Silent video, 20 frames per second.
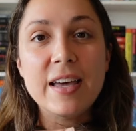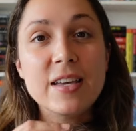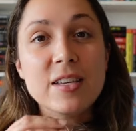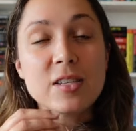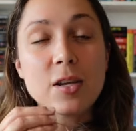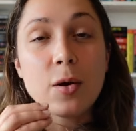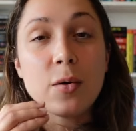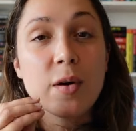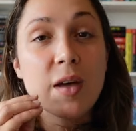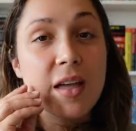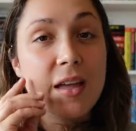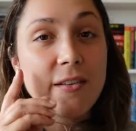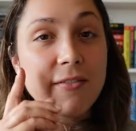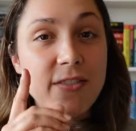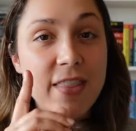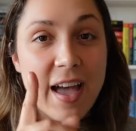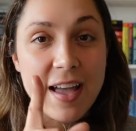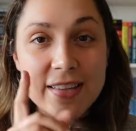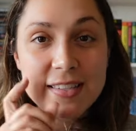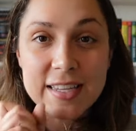So if
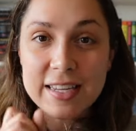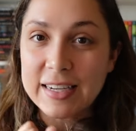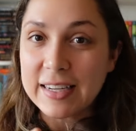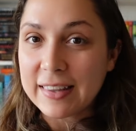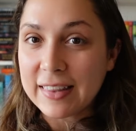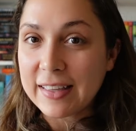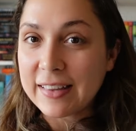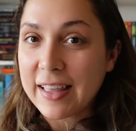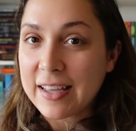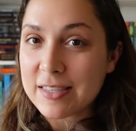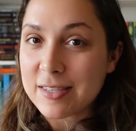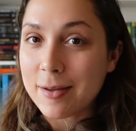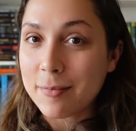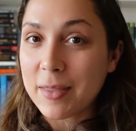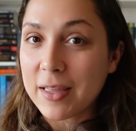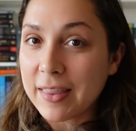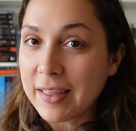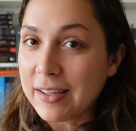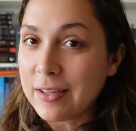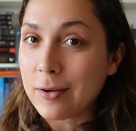that's anything, that's
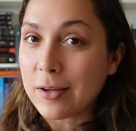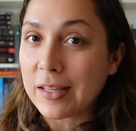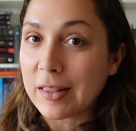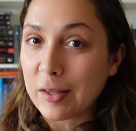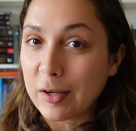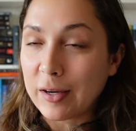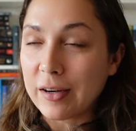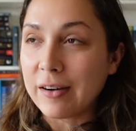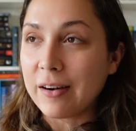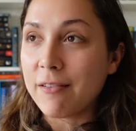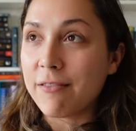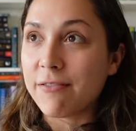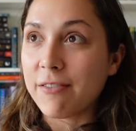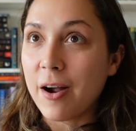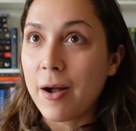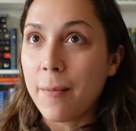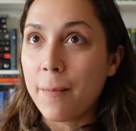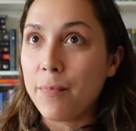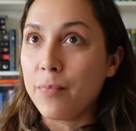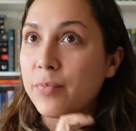something that you can learn
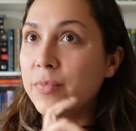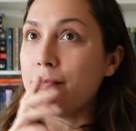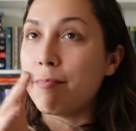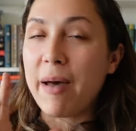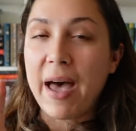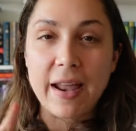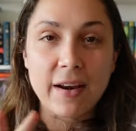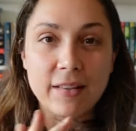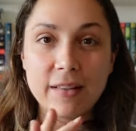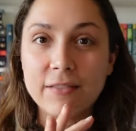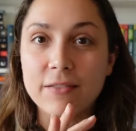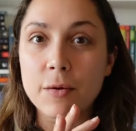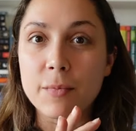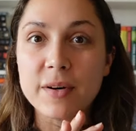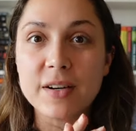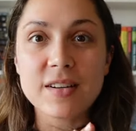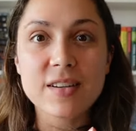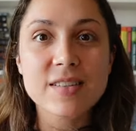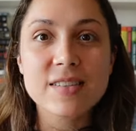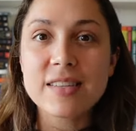from Battle of the
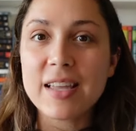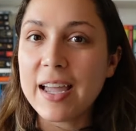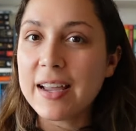Books